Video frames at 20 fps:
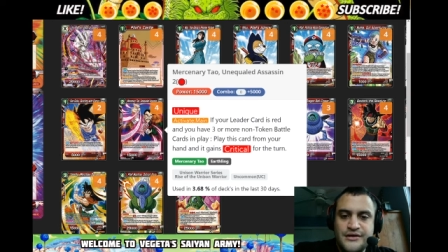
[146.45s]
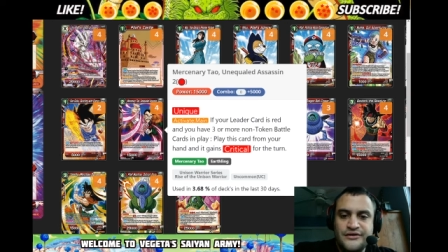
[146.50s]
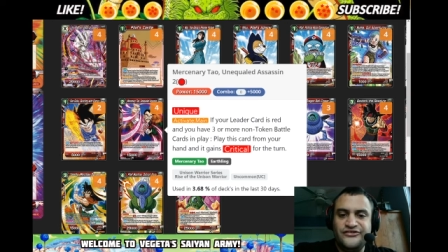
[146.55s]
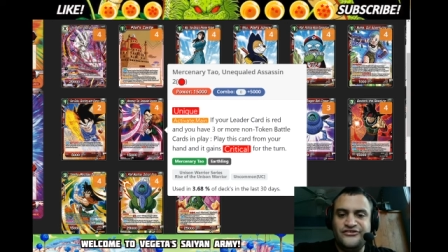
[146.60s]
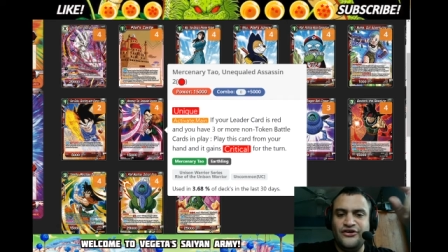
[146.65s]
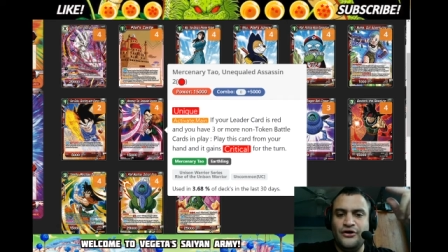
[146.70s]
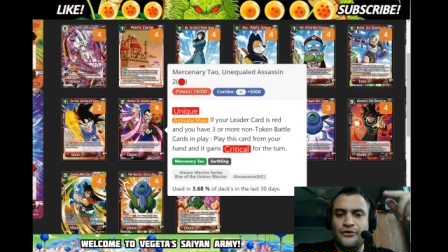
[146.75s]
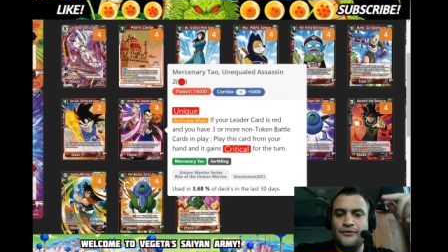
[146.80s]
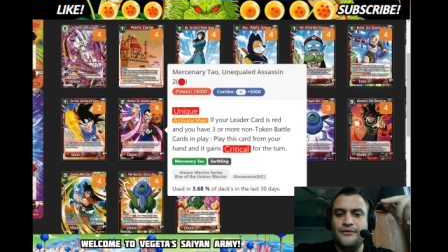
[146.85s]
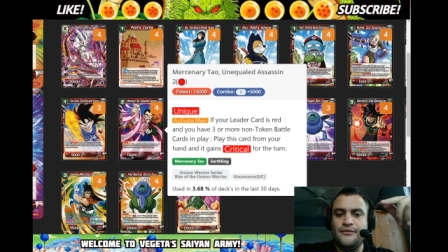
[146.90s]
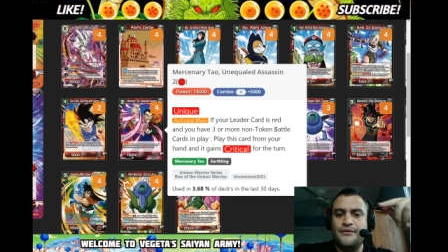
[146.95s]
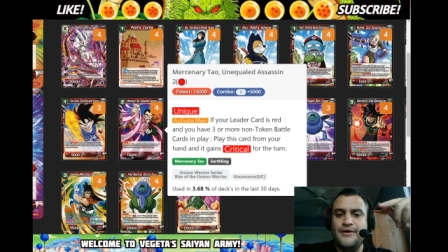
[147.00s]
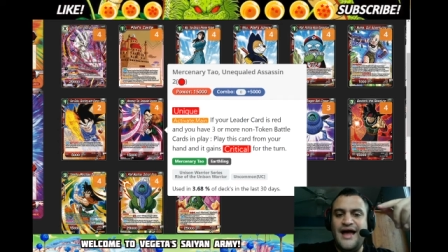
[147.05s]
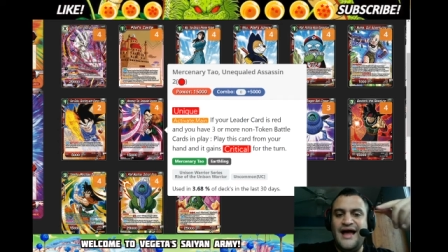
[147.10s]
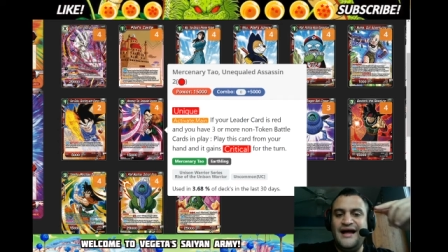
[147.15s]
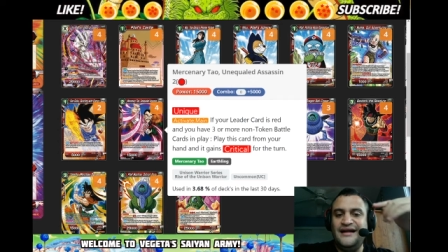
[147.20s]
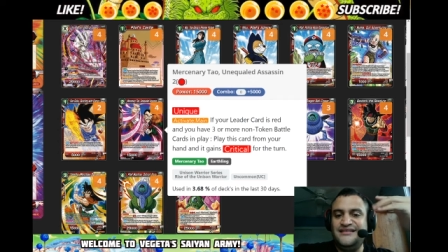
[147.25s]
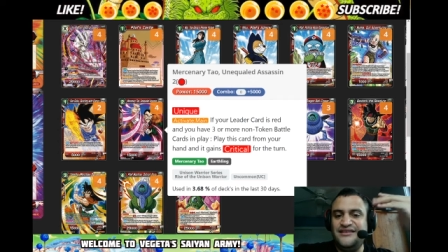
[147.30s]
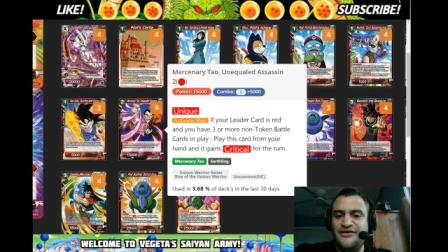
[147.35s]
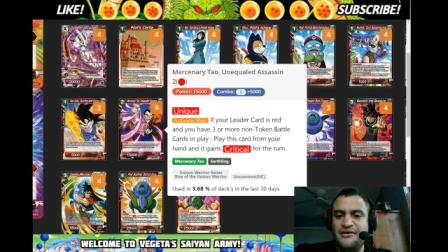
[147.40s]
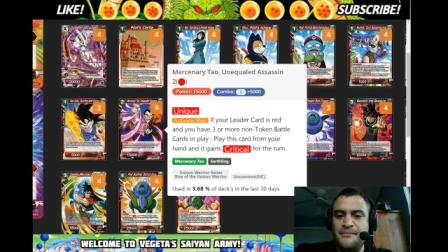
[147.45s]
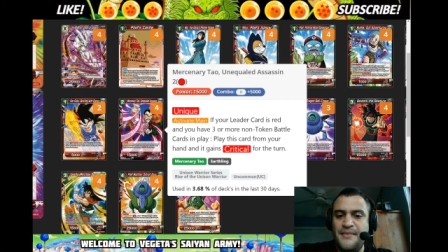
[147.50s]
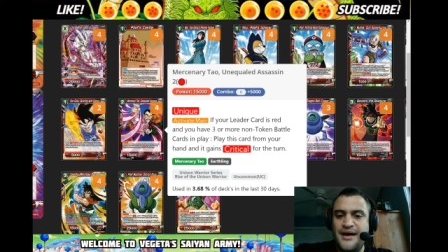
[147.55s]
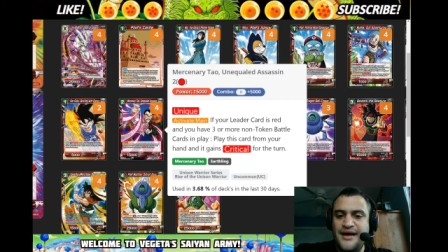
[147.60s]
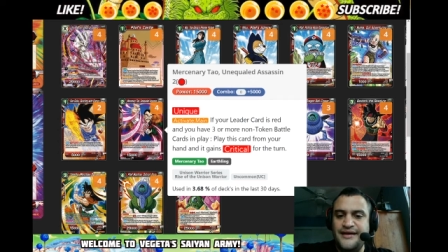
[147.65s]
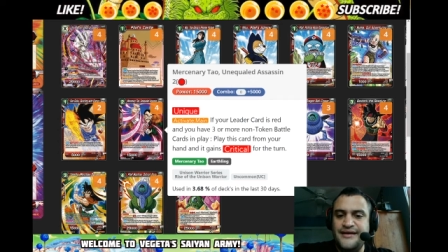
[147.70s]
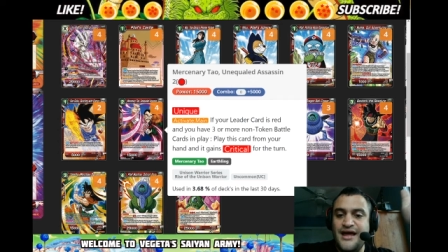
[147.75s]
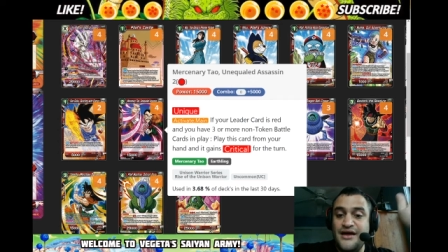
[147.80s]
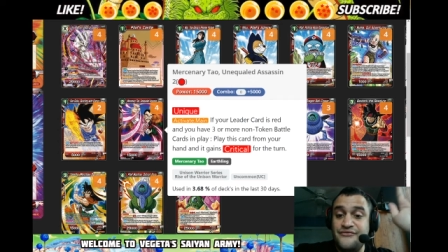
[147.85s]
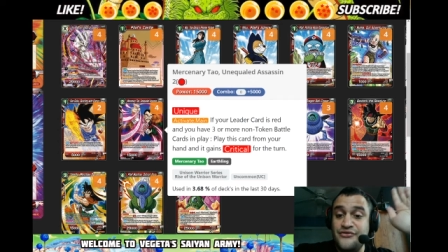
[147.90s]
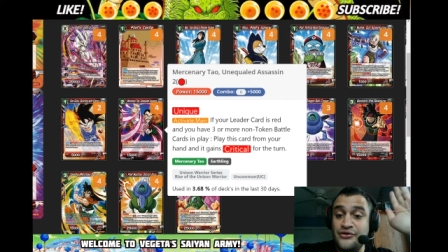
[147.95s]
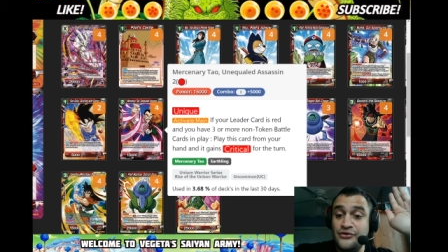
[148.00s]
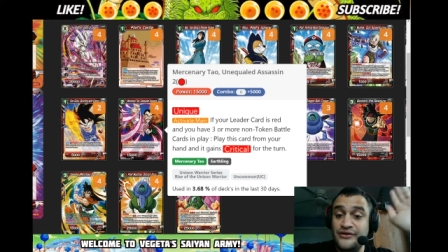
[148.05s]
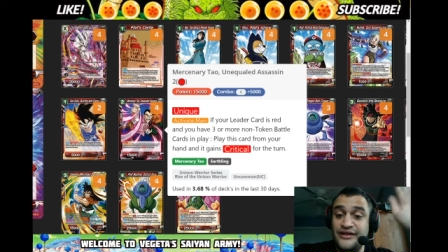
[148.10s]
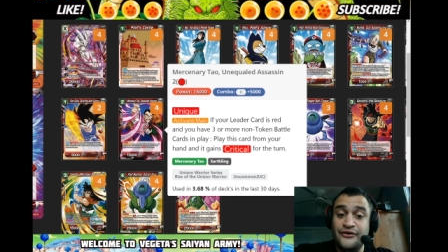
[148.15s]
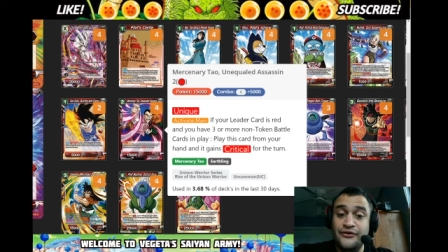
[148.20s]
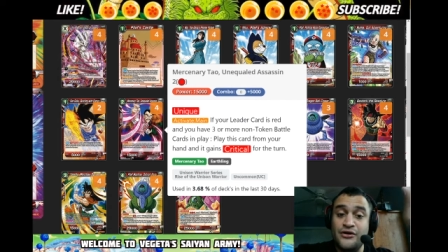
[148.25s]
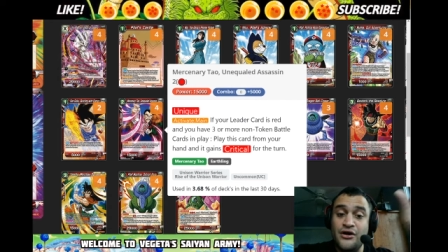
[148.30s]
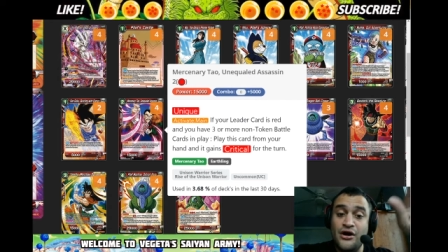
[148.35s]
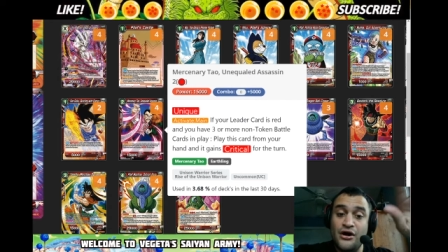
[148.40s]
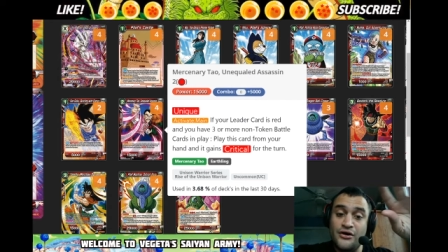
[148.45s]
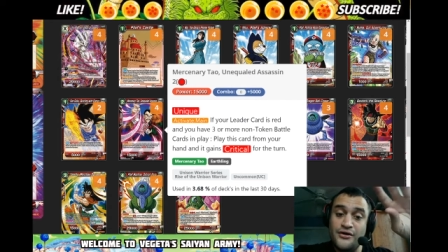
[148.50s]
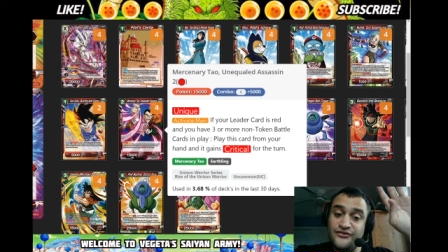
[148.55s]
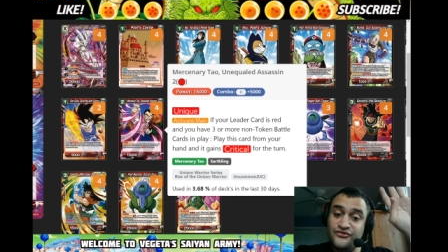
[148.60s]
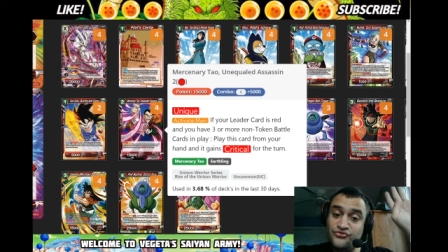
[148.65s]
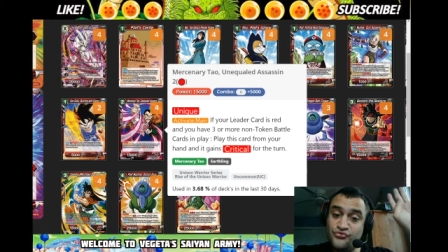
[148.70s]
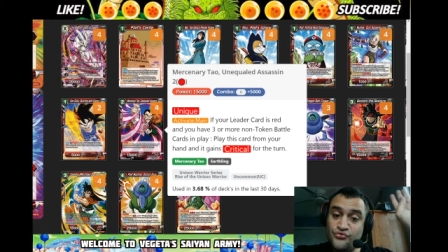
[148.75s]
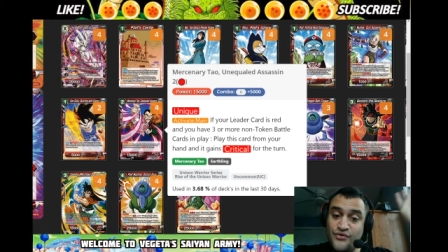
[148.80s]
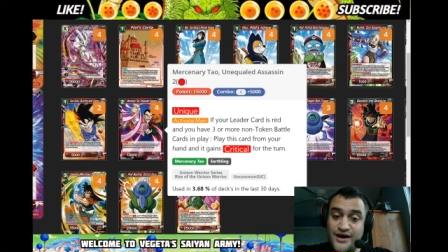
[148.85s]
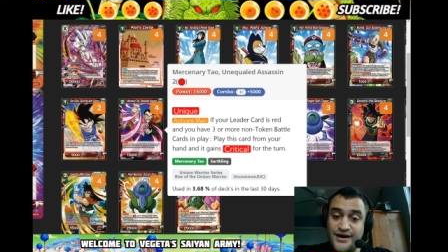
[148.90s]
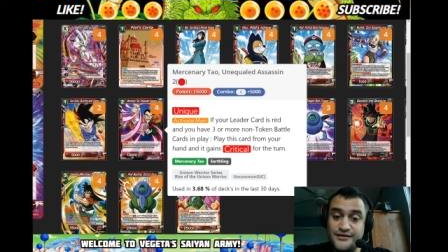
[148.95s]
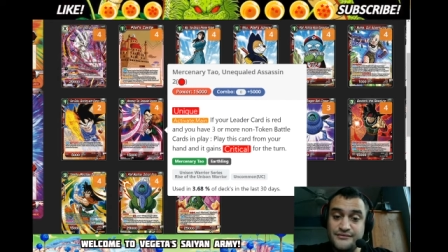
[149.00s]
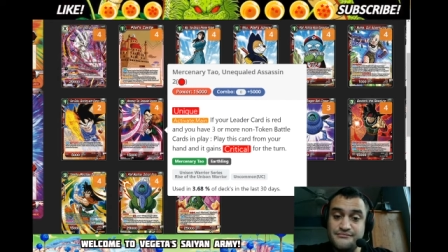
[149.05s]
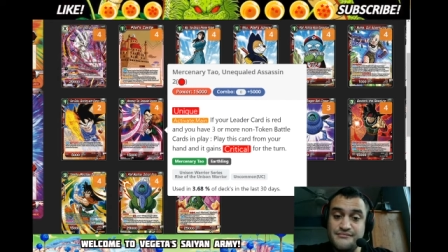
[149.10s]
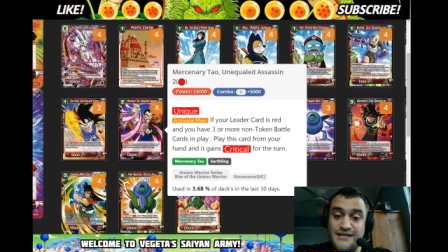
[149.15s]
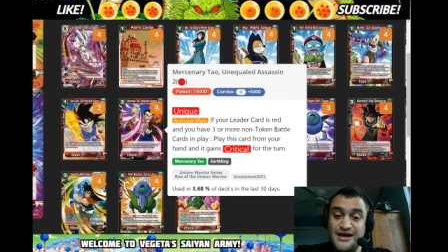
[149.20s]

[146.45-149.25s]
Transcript: So, activate main. If your leader card is red